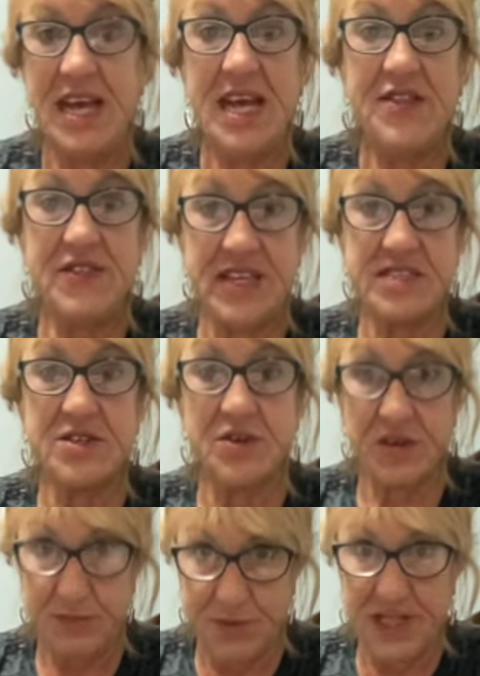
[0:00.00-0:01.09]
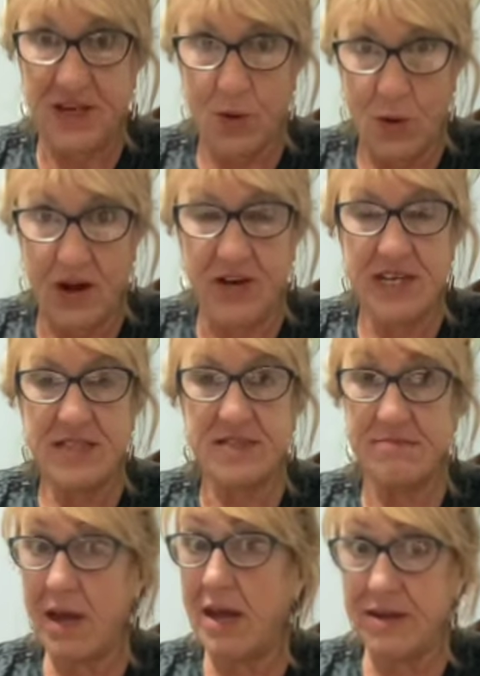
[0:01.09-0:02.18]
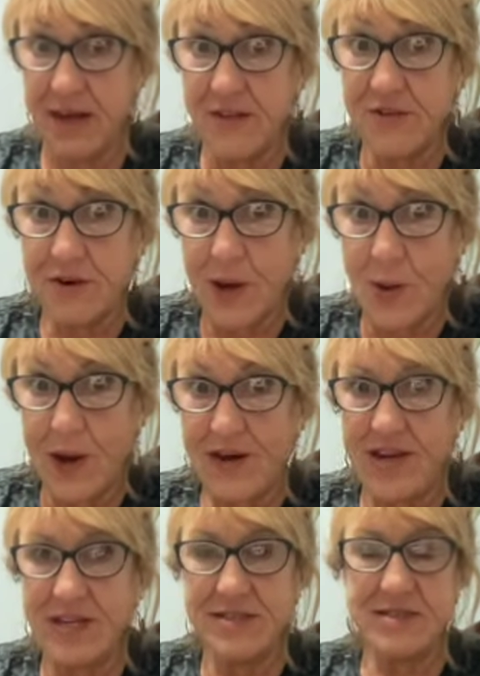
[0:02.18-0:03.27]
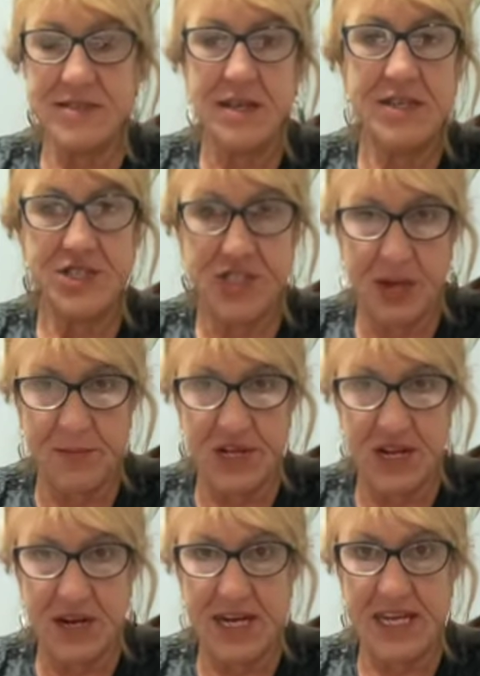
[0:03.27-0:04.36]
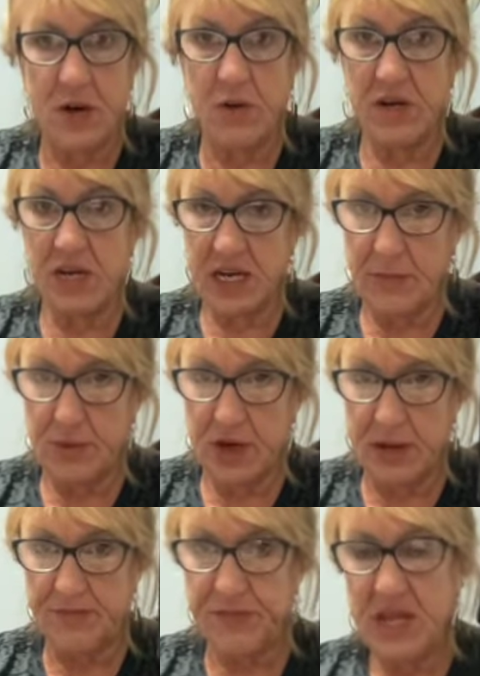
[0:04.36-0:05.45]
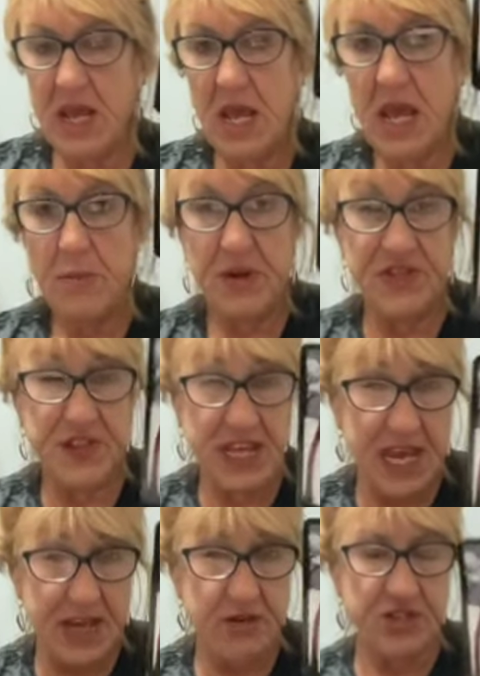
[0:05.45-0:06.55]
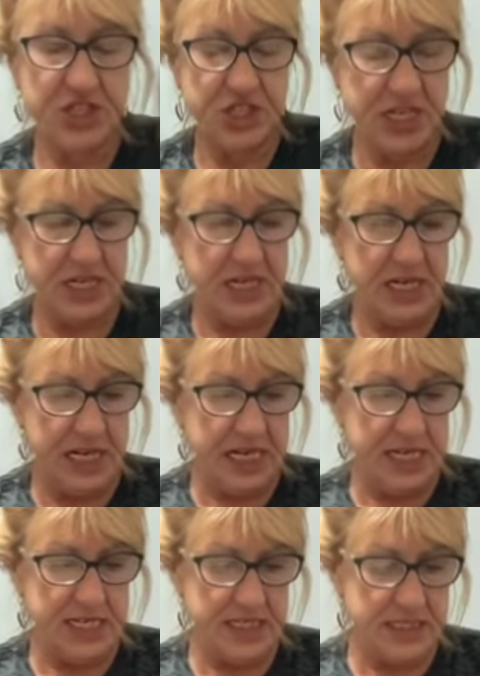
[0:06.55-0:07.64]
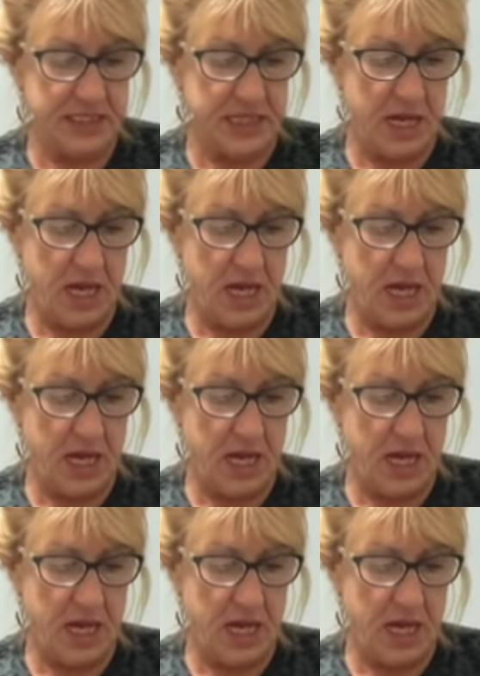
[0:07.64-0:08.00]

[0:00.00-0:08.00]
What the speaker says: This could be Aquarius, another Aquarius, Gemini, or Libra. But the energy is,